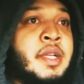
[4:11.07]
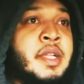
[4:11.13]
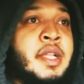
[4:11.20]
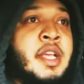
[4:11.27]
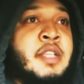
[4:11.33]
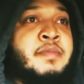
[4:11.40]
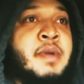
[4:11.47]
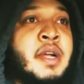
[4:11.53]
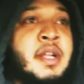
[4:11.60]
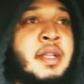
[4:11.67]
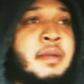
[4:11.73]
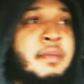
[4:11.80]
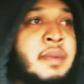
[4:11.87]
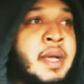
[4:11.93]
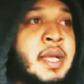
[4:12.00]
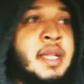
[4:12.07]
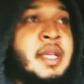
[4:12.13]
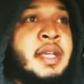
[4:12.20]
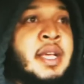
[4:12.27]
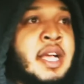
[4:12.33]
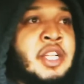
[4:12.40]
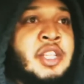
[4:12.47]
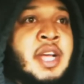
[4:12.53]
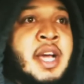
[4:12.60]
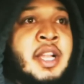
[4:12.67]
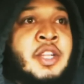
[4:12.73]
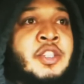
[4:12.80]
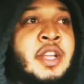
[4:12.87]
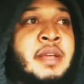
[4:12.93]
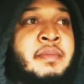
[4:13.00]
that's probably about it. I try to
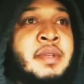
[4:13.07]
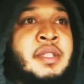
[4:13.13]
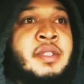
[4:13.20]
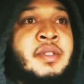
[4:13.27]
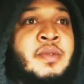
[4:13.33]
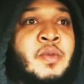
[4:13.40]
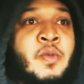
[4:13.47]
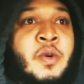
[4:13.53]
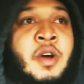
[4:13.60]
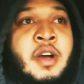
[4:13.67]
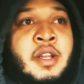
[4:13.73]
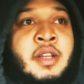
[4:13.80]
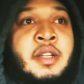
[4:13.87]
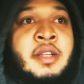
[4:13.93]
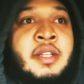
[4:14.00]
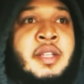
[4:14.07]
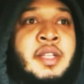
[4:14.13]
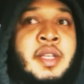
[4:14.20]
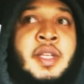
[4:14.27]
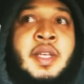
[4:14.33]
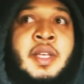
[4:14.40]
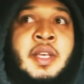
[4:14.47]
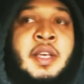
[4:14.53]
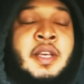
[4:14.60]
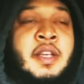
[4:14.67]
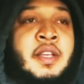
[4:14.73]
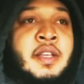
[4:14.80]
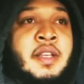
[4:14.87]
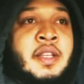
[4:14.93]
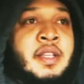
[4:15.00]
drink me some water.
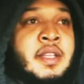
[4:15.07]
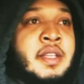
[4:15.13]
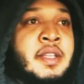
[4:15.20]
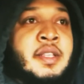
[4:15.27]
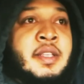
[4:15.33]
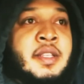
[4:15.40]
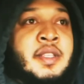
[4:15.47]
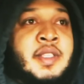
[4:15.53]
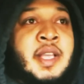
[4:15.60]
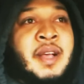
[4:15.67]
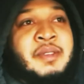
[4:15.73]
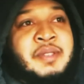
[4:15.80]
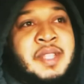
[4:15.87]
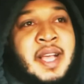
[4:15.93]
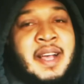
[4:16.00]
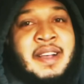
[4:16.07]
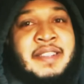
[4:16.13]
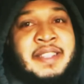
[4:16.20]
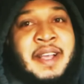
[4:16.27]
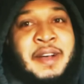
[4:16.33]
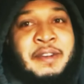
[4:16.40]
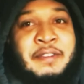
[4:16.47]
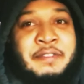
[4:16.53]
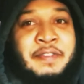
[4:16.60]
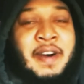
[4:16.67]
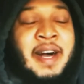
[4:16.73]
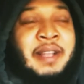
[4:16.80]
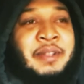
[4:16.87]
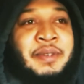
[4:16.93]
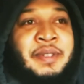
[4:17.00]
Sometimes I don't
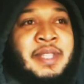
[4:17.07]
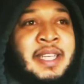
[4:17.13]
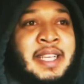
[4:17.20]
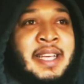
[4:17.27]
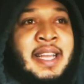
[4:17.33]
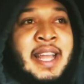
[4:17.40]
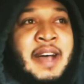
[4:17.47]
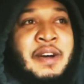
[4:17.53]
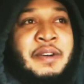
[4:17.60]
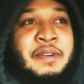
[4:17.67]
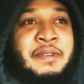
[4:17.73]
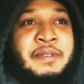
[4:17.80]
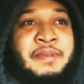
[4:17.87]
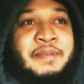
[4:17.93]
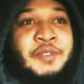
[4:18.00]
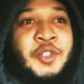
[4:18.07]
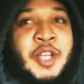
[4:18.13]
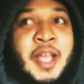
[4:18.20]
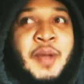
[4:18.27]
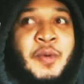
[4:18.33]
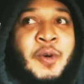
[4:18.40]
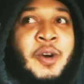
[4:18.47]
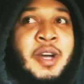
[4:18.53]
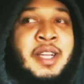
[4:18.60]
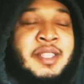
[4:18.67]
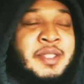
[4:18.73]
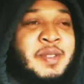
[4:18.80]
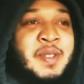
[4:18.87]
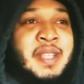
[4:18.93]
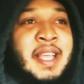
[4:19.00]
follow that. I don't drink water
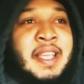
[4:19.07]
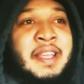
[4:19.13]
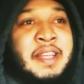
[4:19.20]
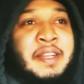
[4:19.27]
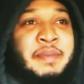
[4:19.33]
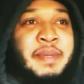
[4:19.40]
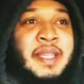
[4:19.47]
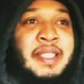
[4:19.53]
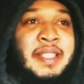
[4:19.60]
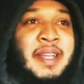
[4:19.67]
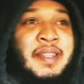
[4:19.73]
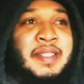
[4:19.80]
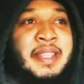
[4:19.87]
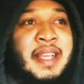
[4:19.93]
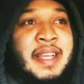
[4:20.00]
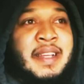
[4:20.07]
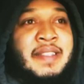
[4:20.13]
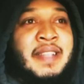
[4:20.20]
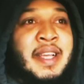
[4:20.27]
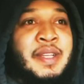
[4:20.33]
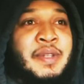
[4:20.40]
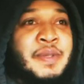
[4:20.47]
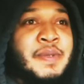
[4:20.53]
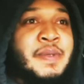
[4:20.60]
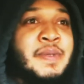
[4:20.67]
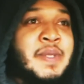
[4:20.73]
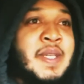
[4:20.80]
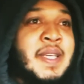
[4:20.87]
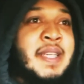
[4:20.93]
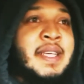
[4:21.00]
as soon as I get up, but sometimes I do.
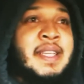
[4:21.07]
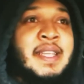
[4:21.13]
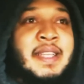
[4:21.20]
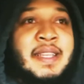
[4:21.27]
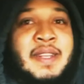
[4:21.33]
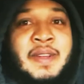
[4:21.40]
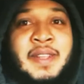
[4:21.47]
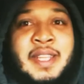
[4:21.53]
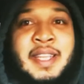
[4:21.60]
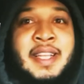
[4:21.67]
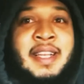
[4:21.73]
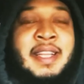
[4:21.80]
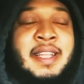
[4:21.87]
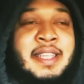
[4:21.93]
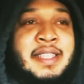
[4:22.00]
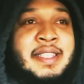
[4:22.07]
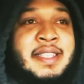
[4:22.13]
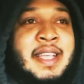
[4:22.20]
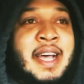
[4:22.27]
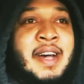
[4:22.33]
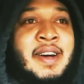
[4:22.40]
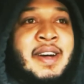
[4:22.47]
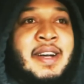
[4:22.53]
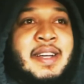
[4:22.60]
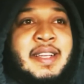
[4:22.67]
You know, they cleanse out